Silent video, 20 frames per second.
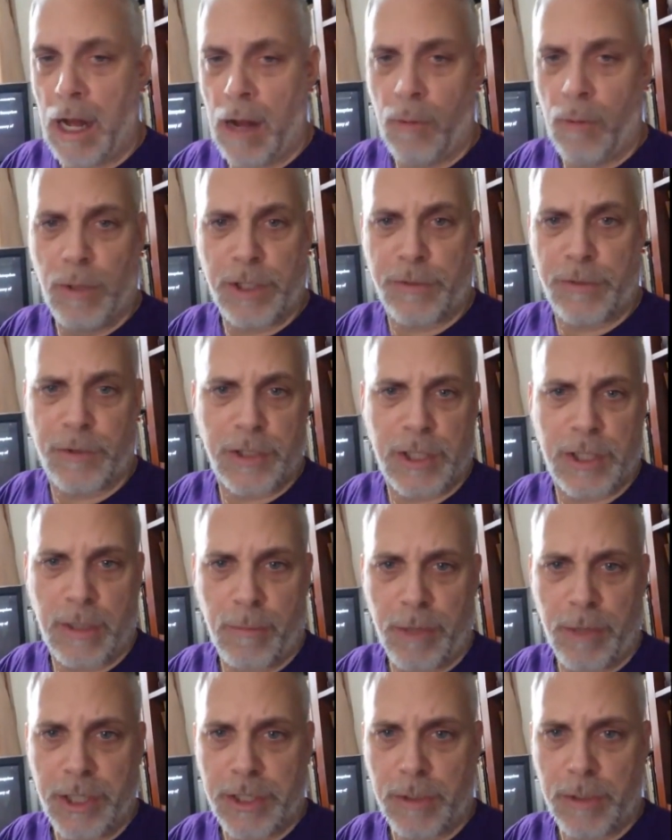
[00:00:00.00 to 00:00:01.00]
which for some
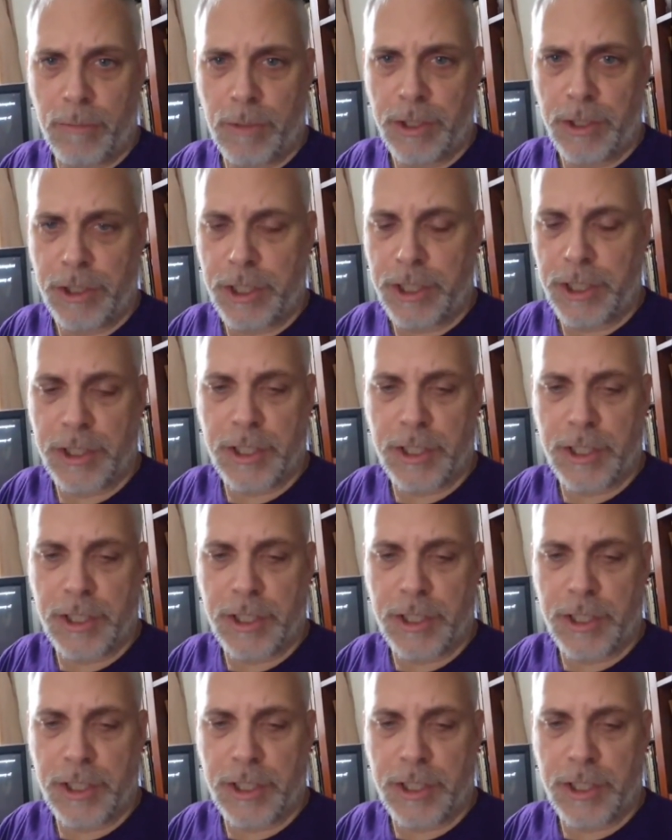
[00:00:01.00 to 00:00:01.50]
reason was just